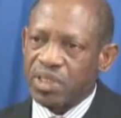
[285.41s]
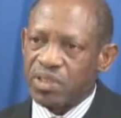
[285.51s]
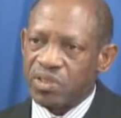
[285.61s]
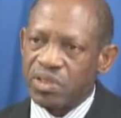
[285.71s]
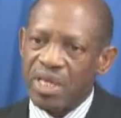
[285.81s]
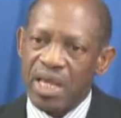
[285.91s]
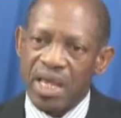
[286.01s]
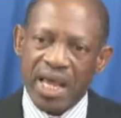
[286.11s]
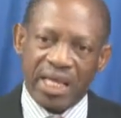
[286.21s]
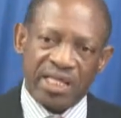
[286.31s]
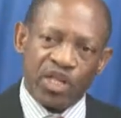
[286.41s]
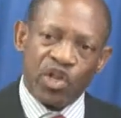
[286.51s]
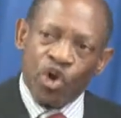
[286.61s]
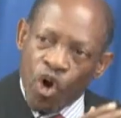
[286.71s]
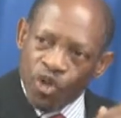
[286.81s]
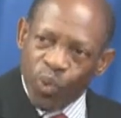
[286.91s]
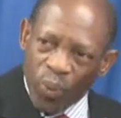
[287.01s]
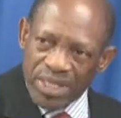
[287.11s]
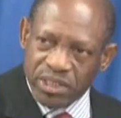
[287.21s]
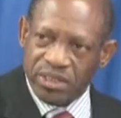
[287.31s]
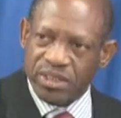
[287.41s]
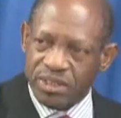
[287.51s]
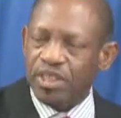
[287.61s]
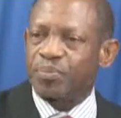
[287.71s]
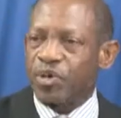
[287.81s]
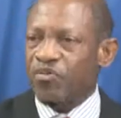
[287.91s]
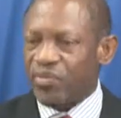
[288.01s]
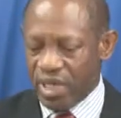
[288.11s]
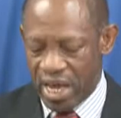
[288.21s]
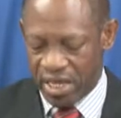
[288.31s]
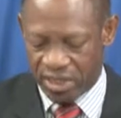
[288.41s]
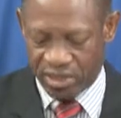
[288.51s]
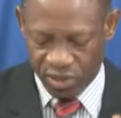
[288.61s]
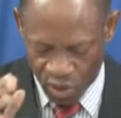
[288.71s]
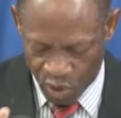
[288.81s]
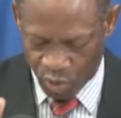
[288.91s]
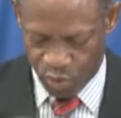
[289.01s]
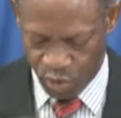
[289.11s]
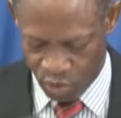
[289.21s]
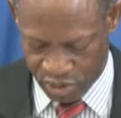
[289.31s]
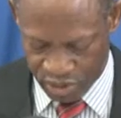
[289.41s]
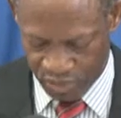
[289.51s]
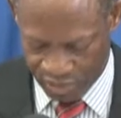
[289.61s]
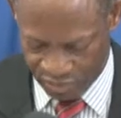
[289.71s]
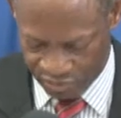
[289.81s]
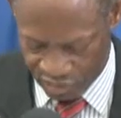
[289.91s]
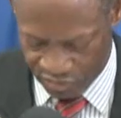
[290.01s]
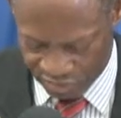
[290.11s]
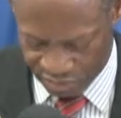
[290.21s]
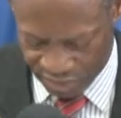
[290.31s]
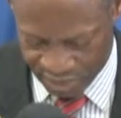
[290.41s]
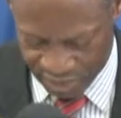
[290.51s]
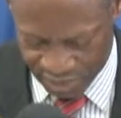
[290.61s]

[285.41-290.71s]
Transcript: Kitts, and the northwestern tip of the island, we are doing something very, very